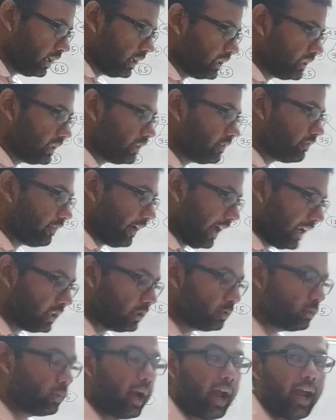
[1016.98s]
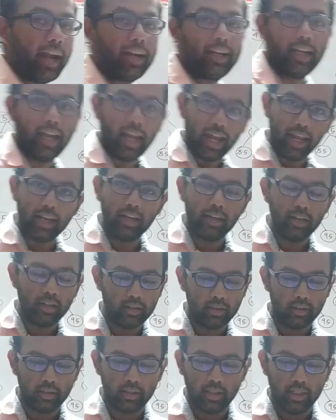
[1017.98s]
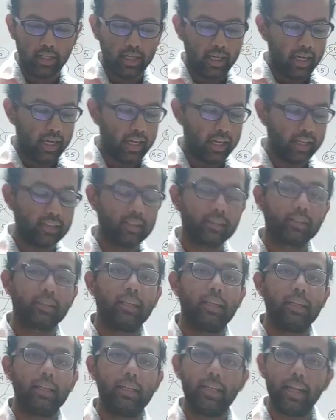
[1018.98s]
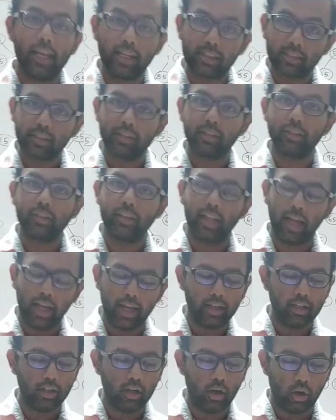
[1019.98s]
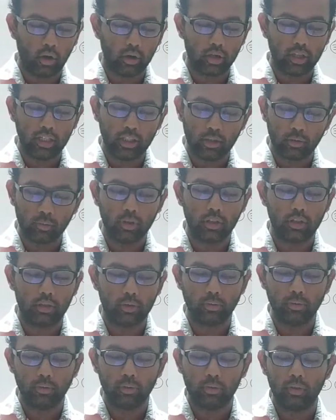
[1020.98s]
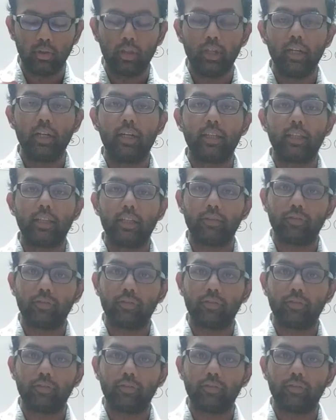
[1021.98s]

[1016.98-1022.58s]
the value at n is lesser than or equal to the